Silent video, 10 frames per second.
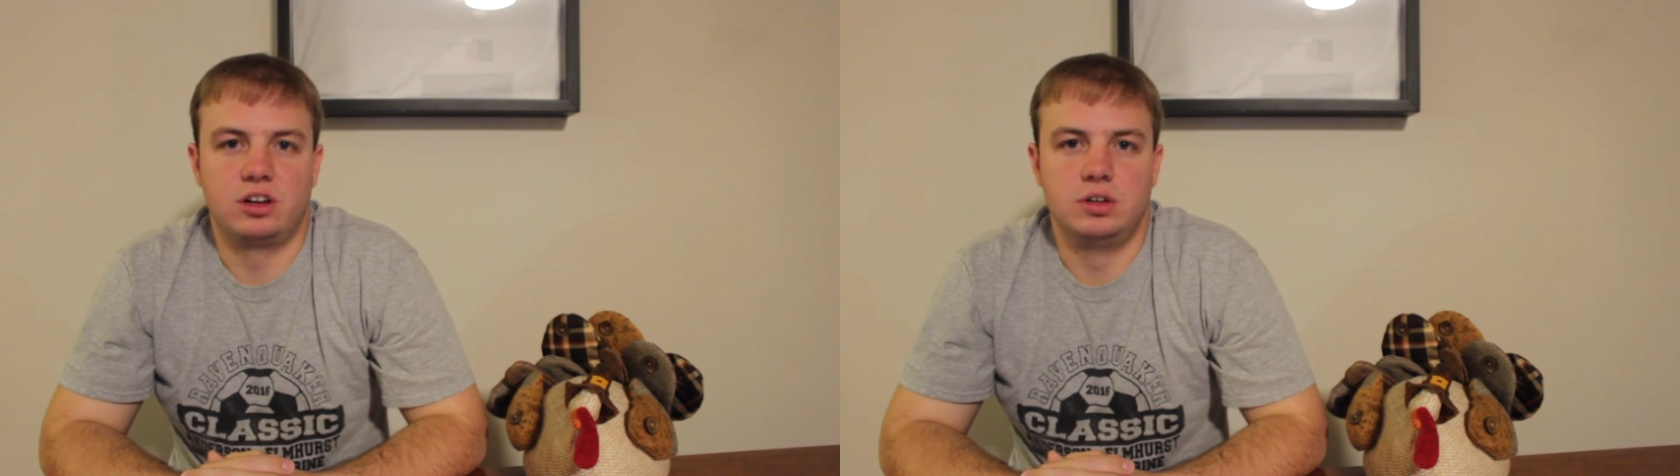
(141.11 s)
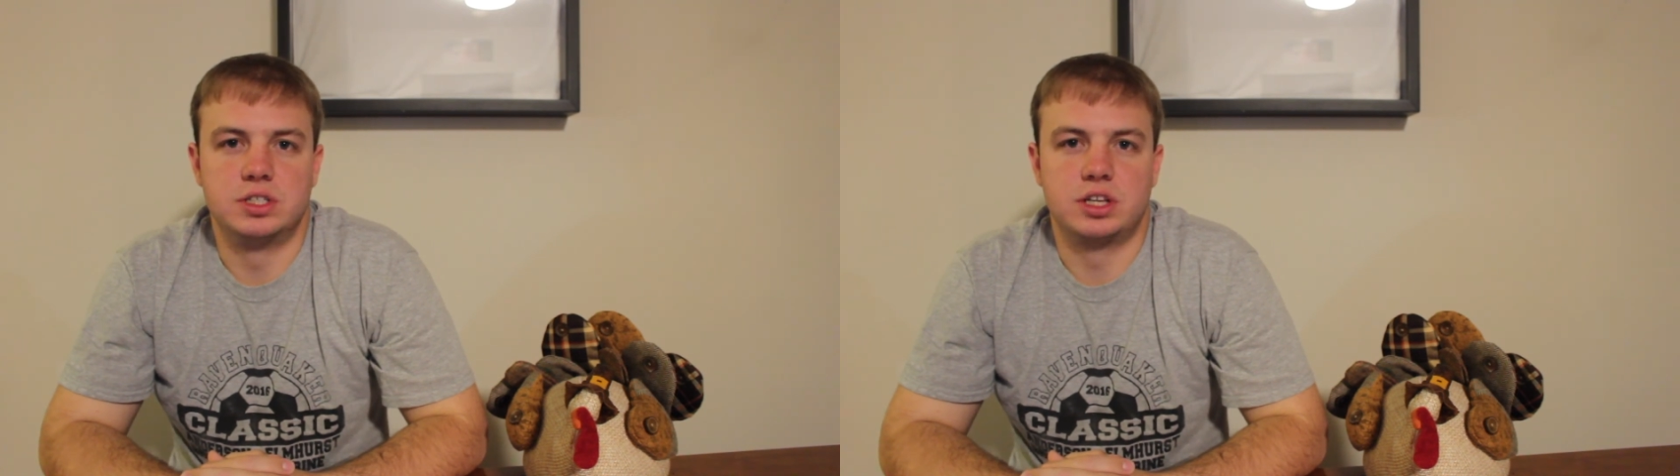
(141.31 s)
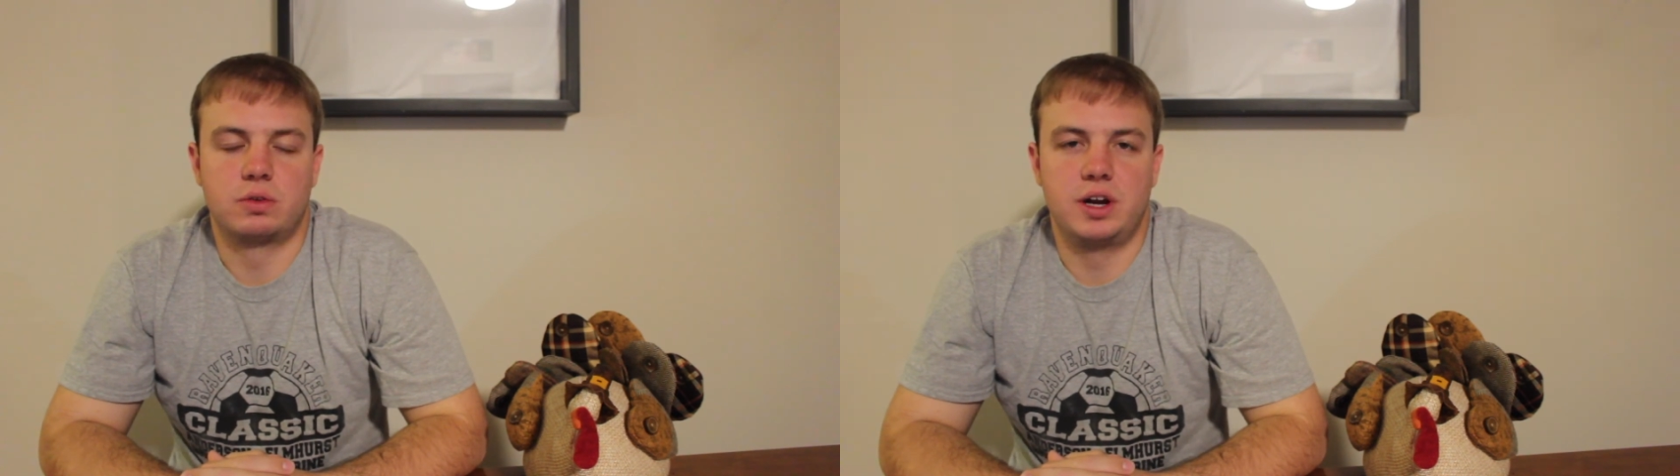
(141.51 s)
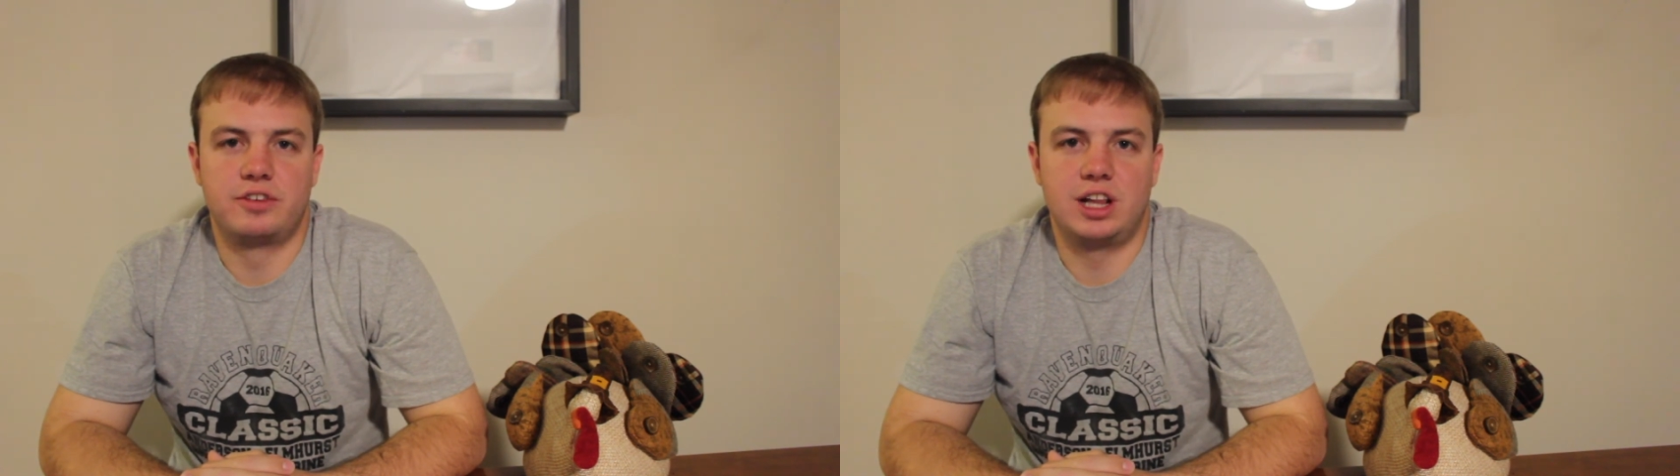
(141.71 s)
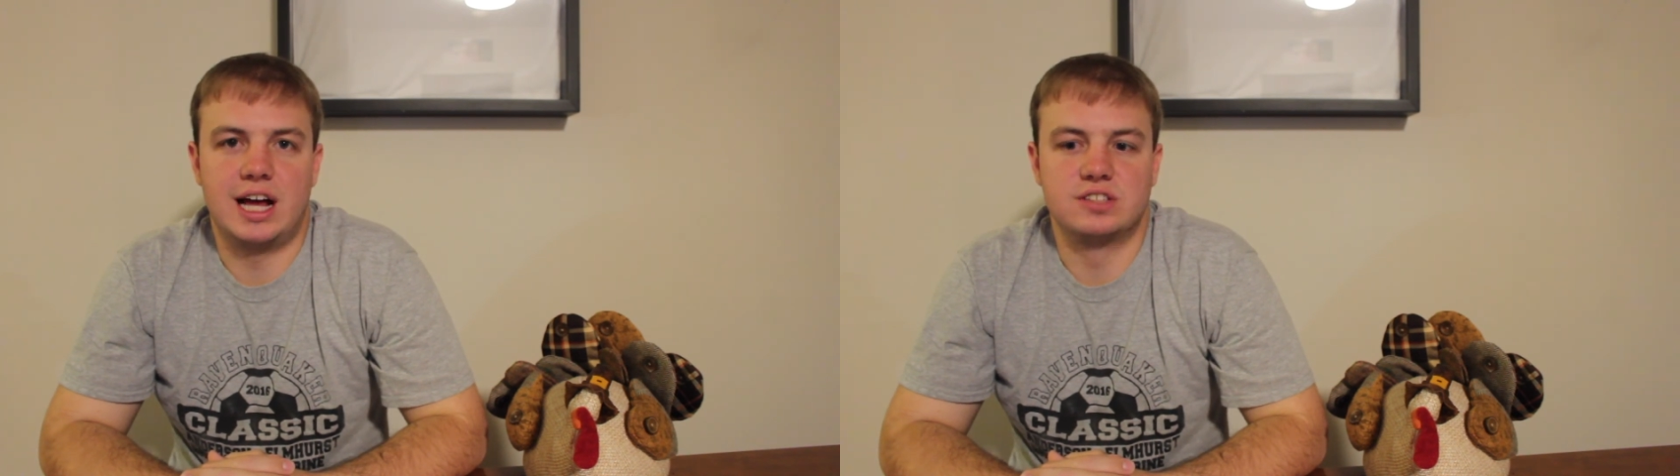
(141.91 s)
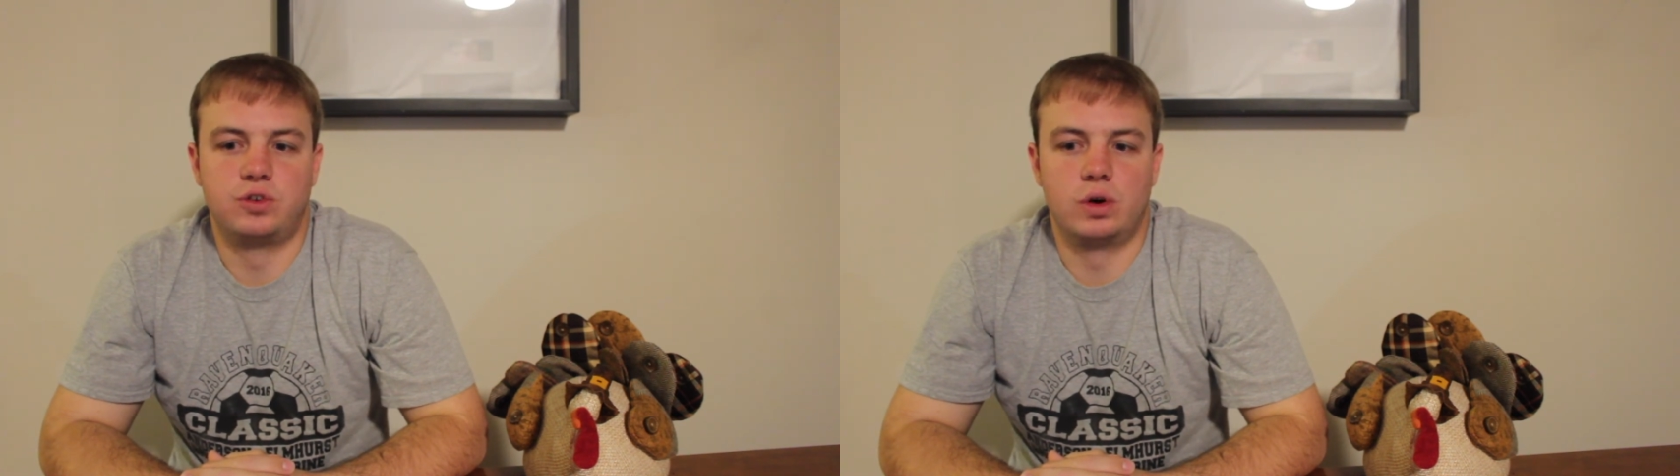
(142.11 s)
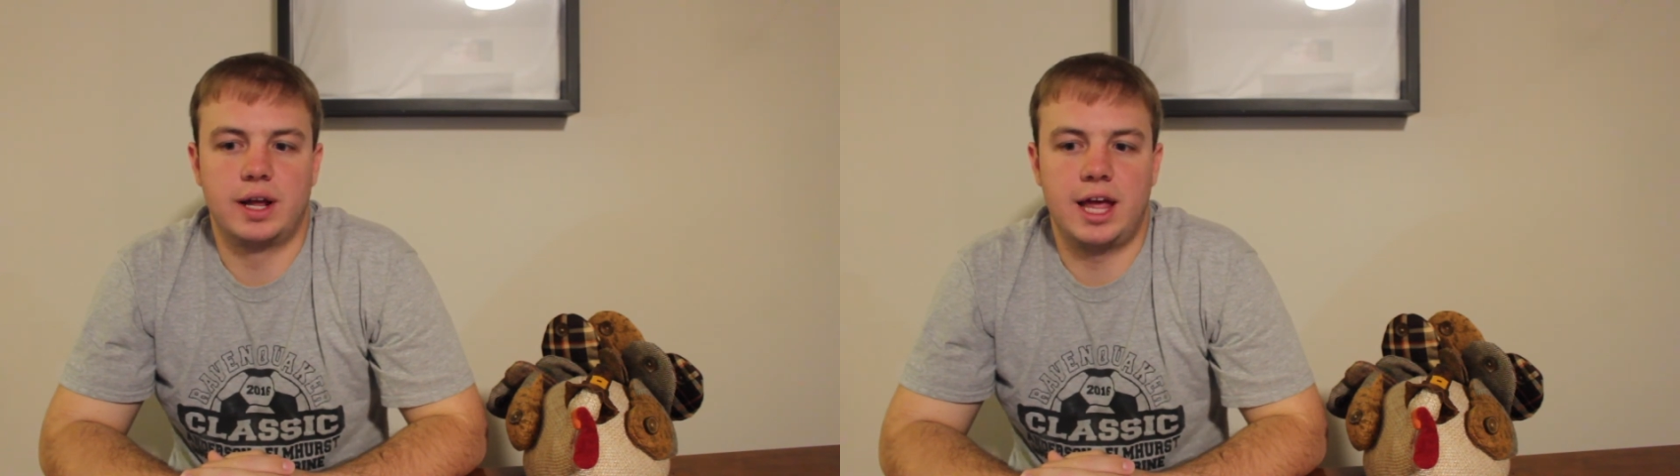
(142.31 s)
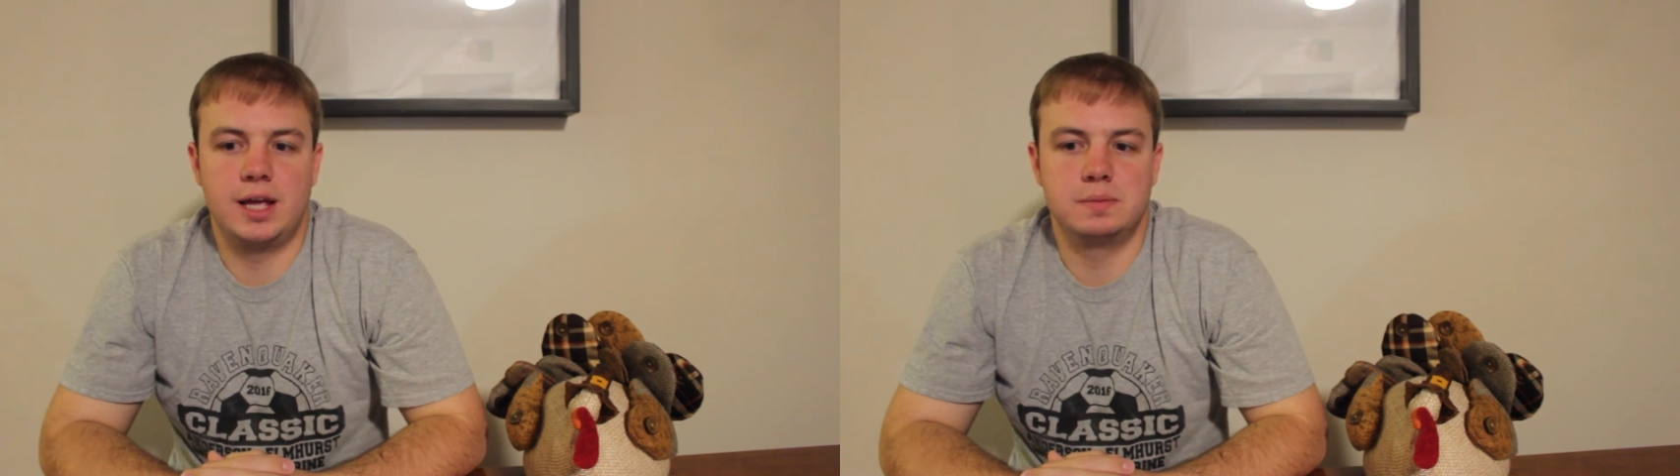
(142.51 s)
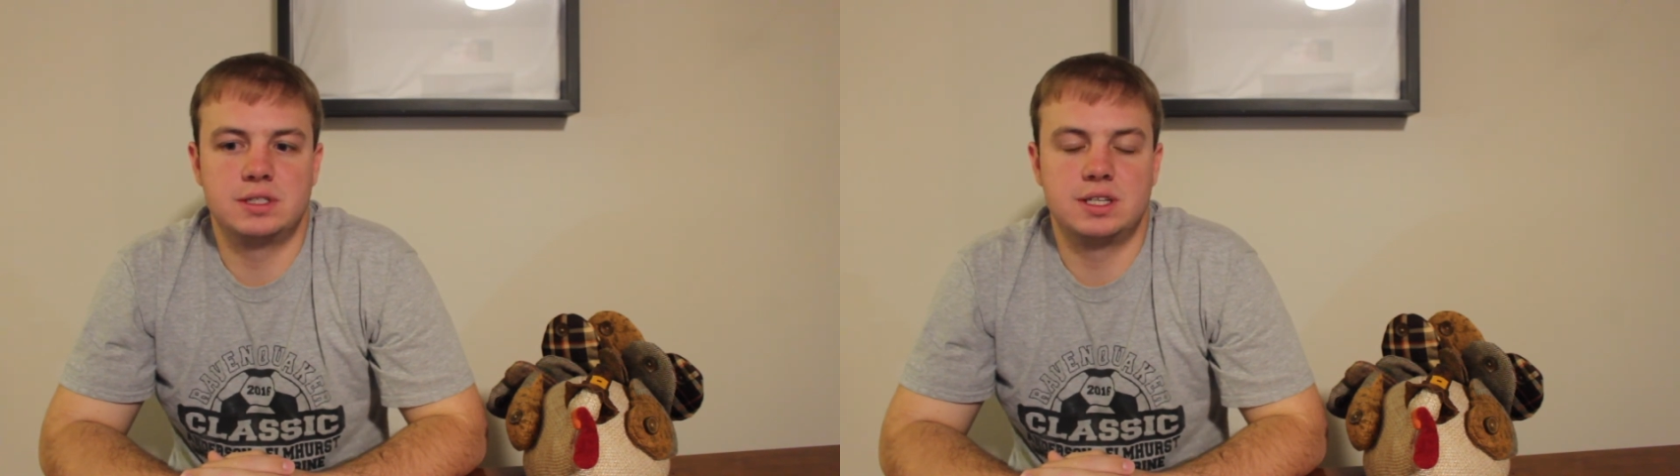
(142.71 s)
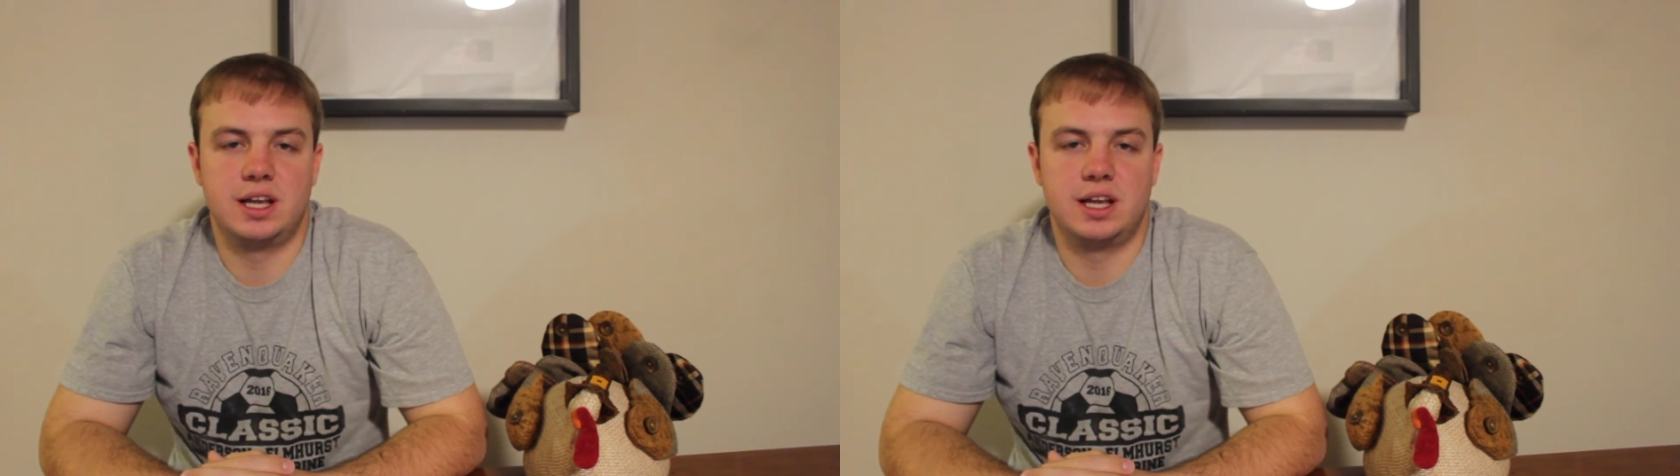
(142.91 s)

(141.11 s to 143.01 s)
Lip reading: losing 3 of her last 4 games,